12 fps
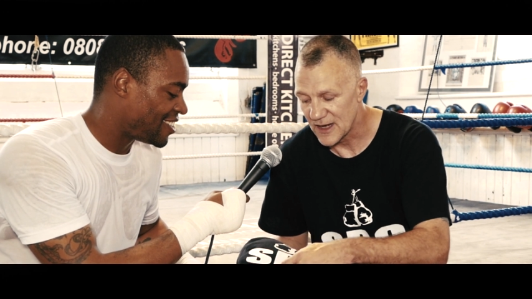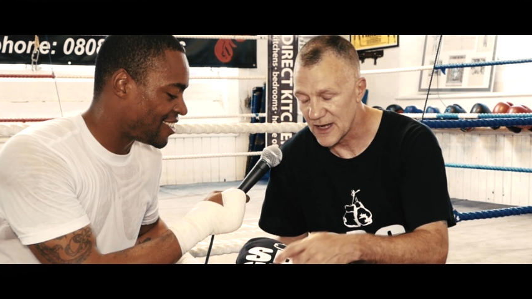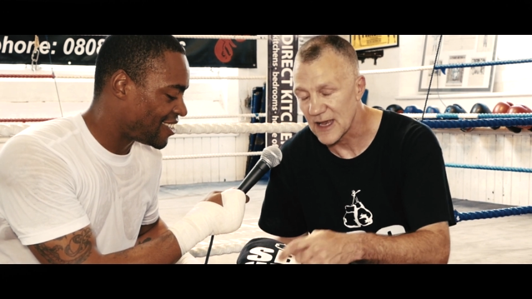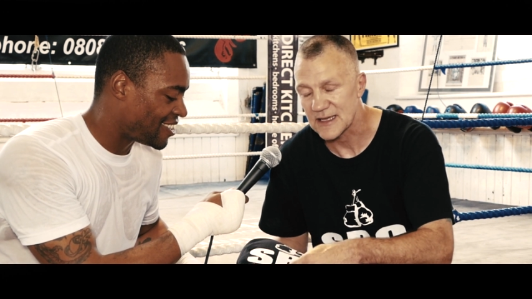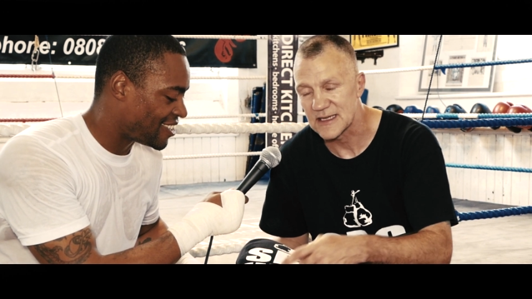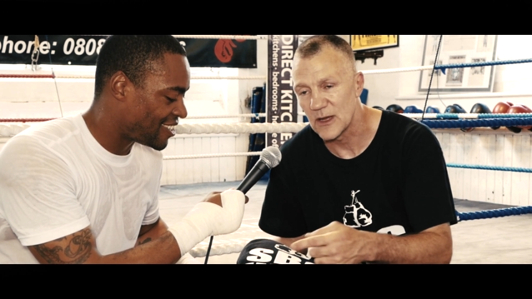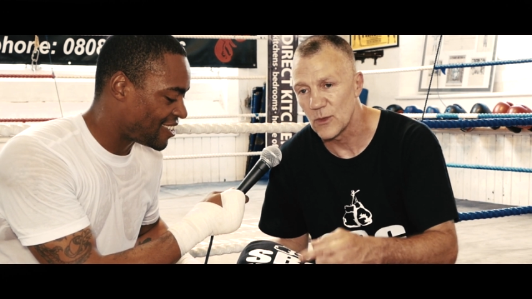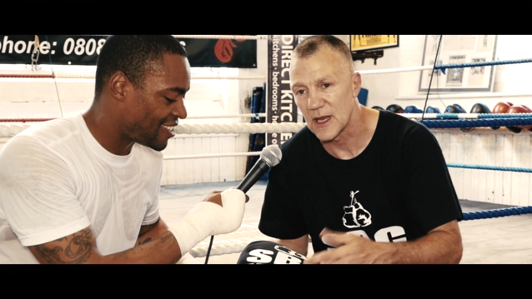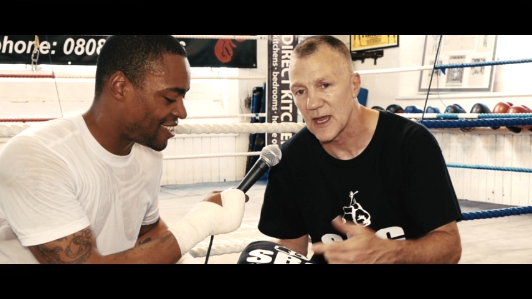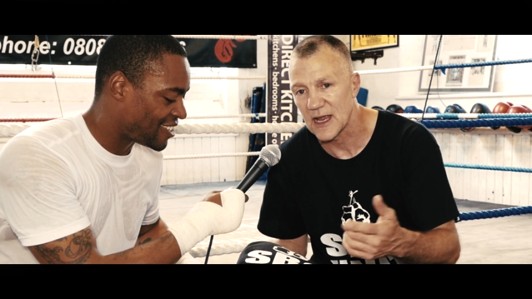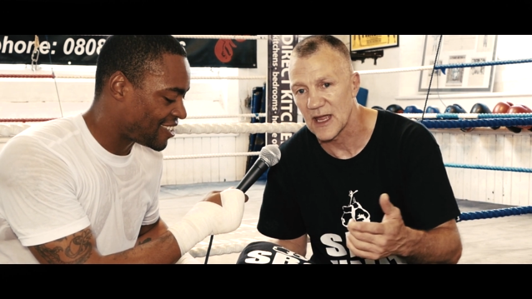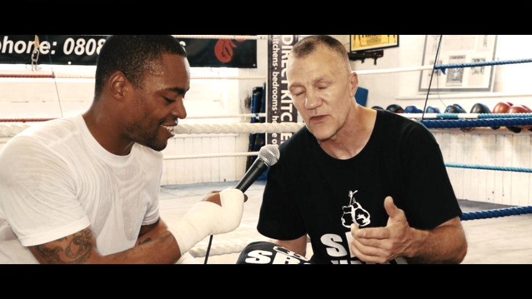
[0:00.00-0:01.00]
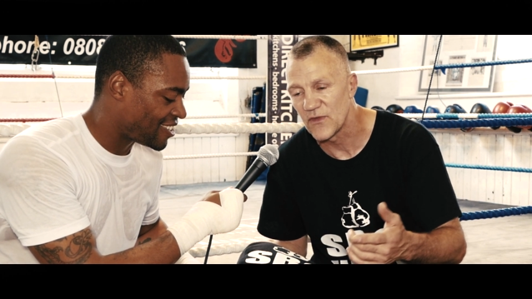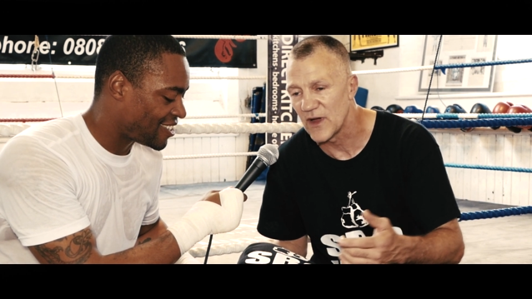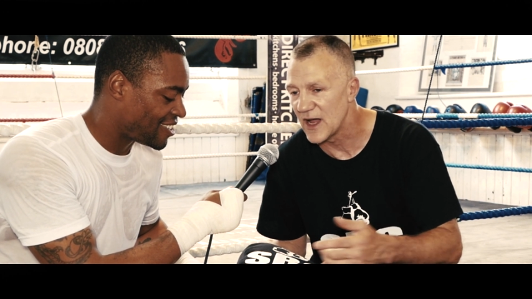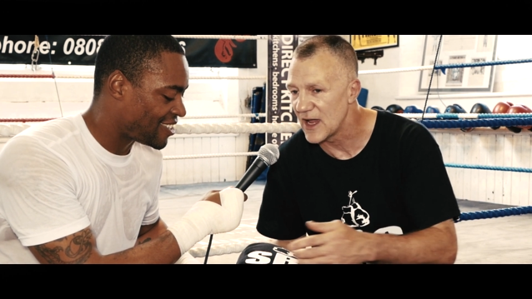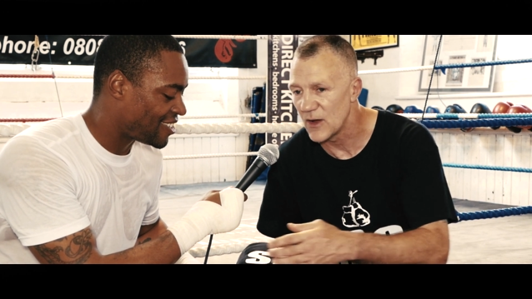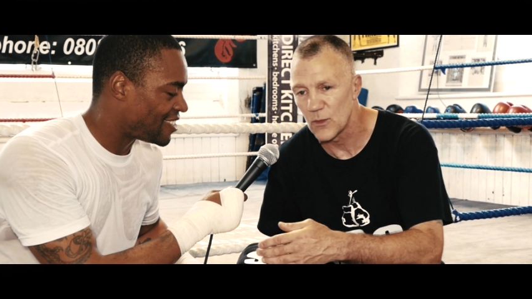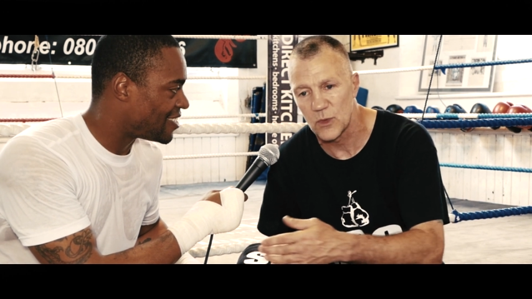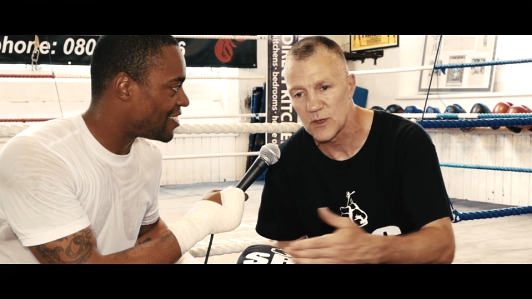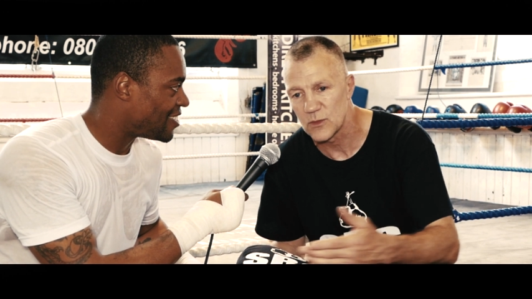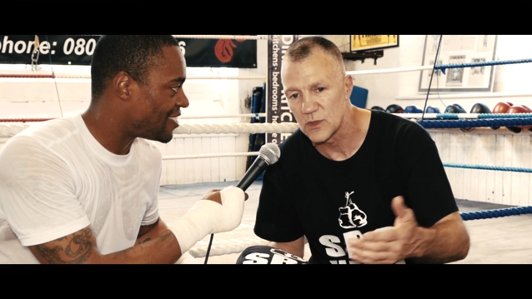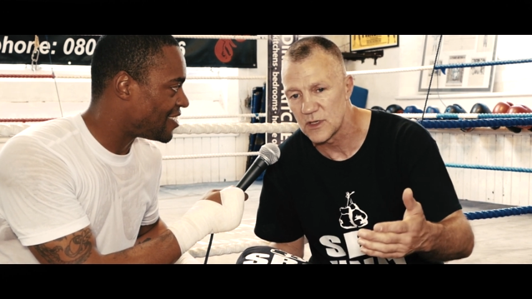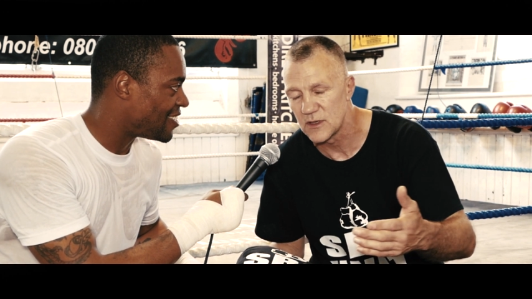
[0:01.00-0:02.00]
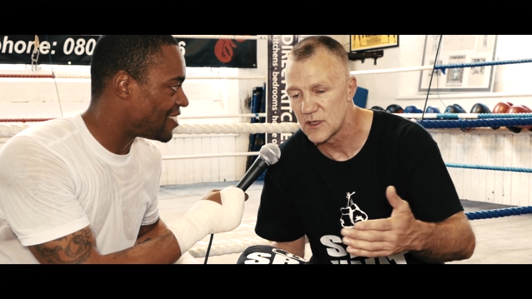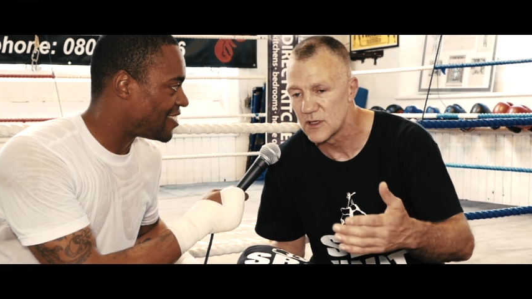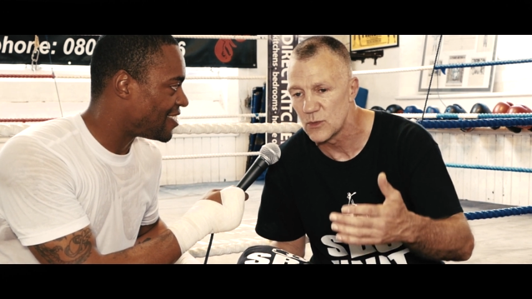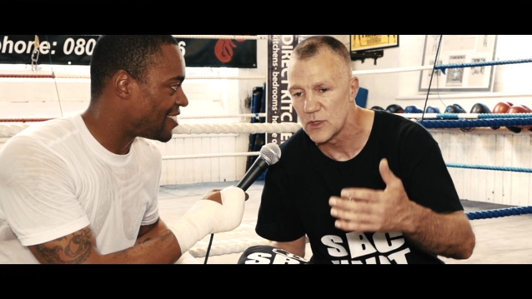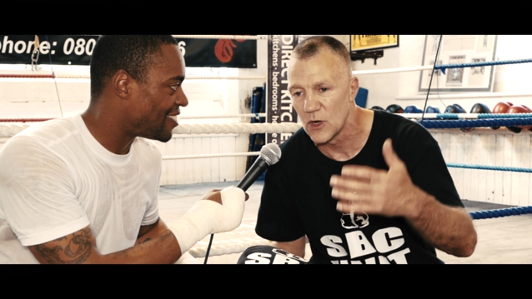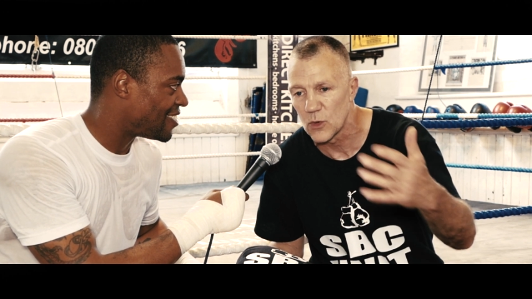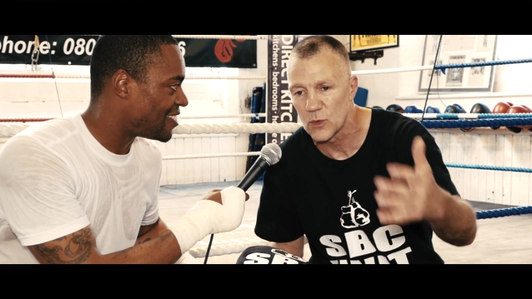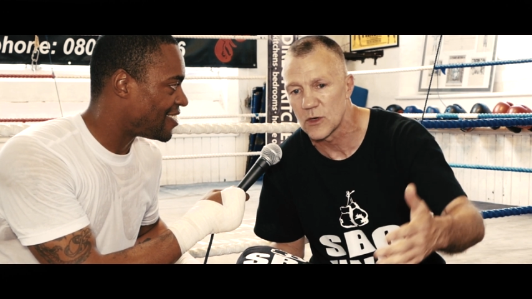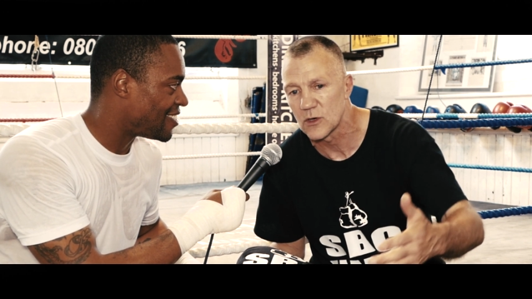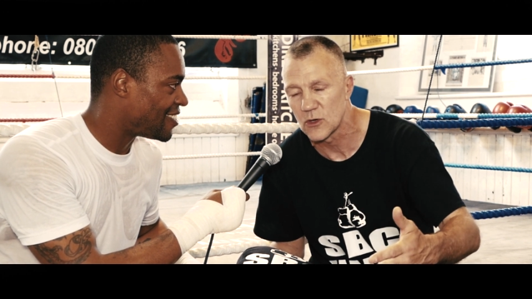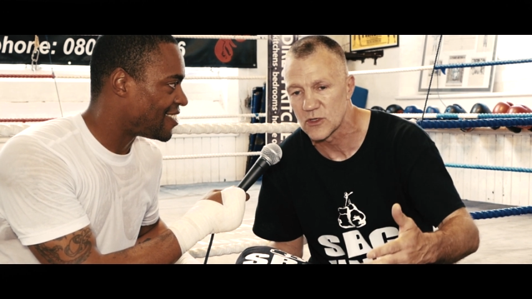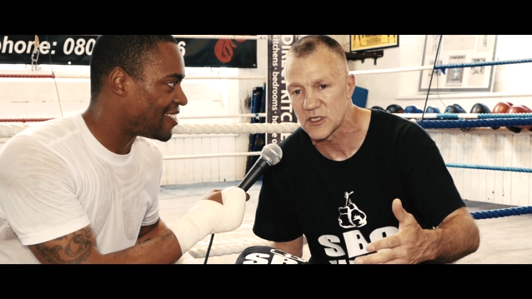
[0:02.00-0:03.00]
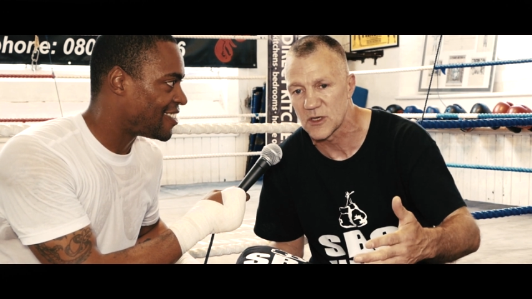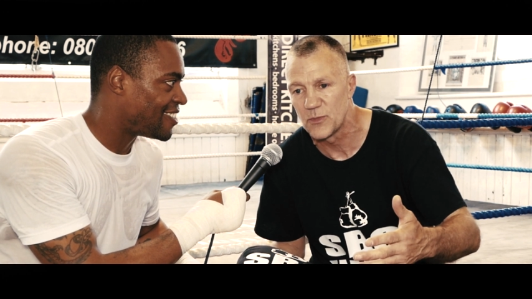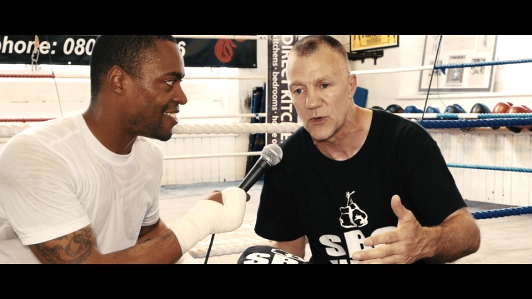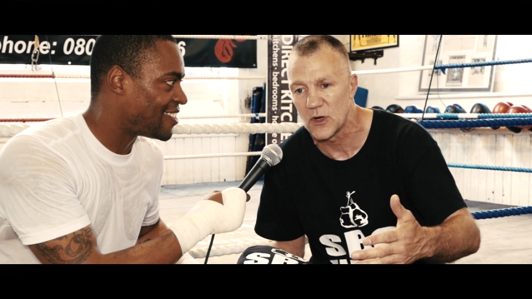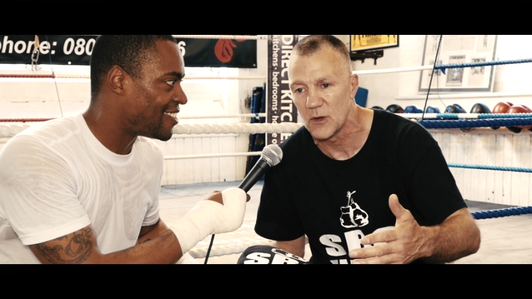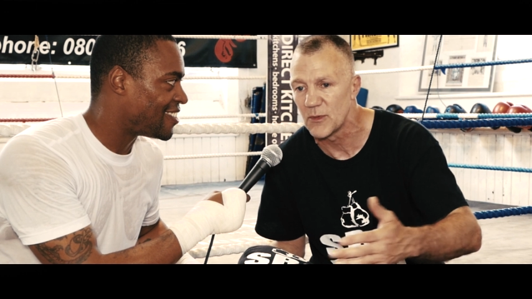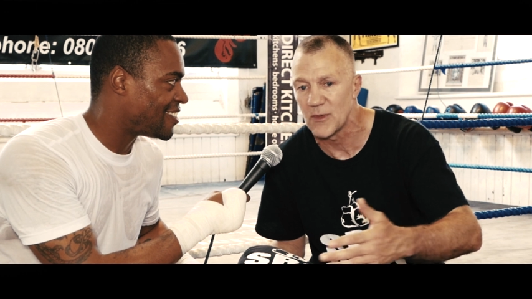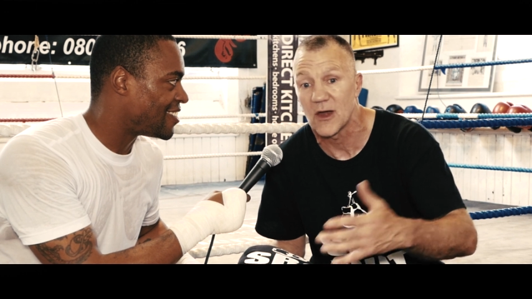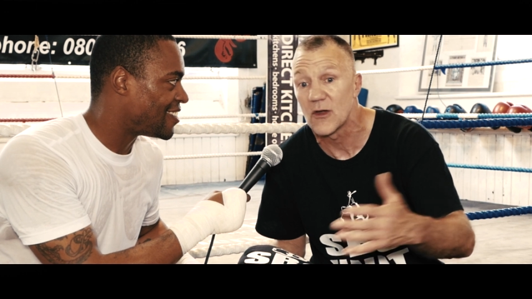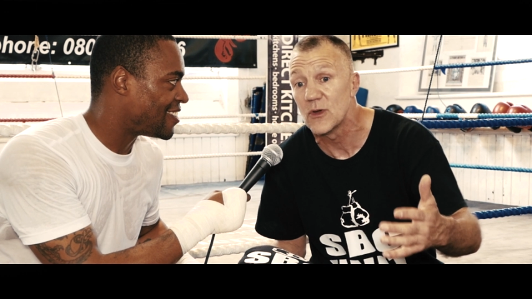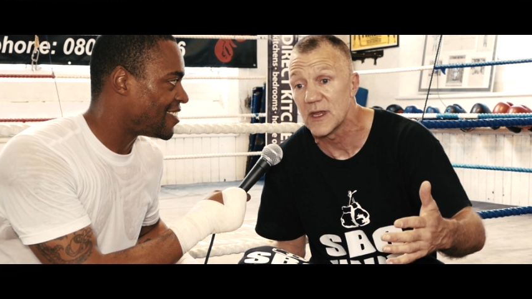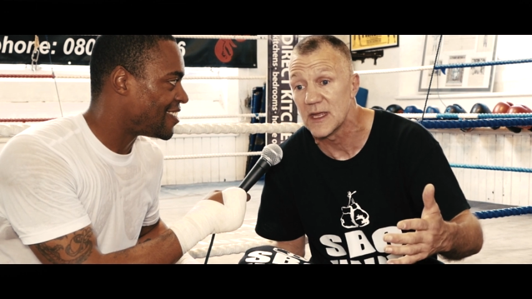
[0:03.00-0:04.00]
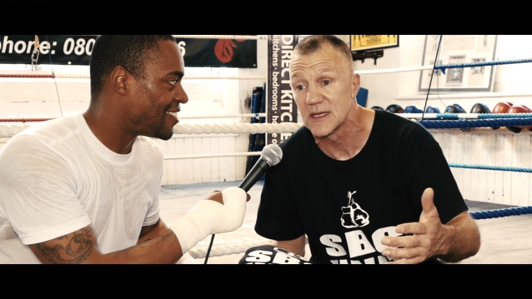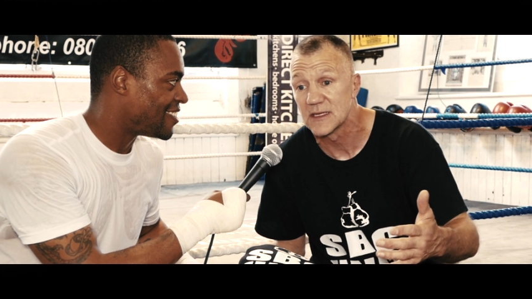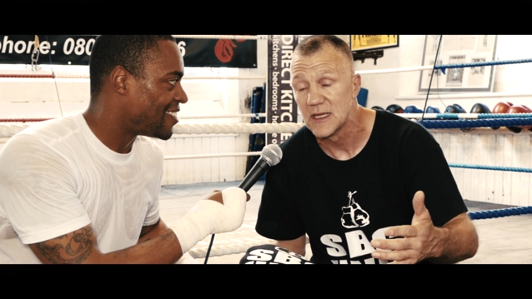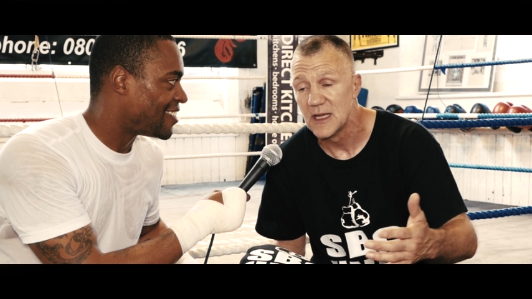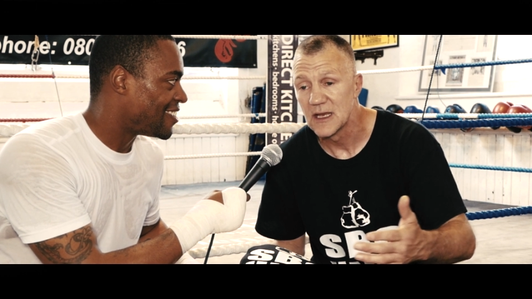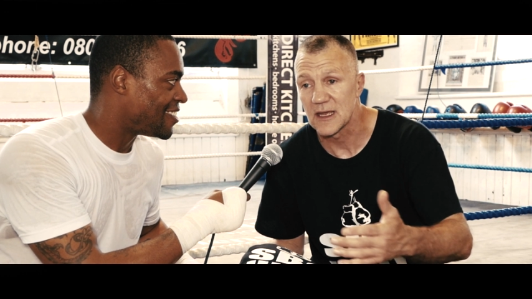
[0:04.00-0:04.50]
Speaker 1: And that's it. When our guys fight, we all will go to support them, no matter who it is.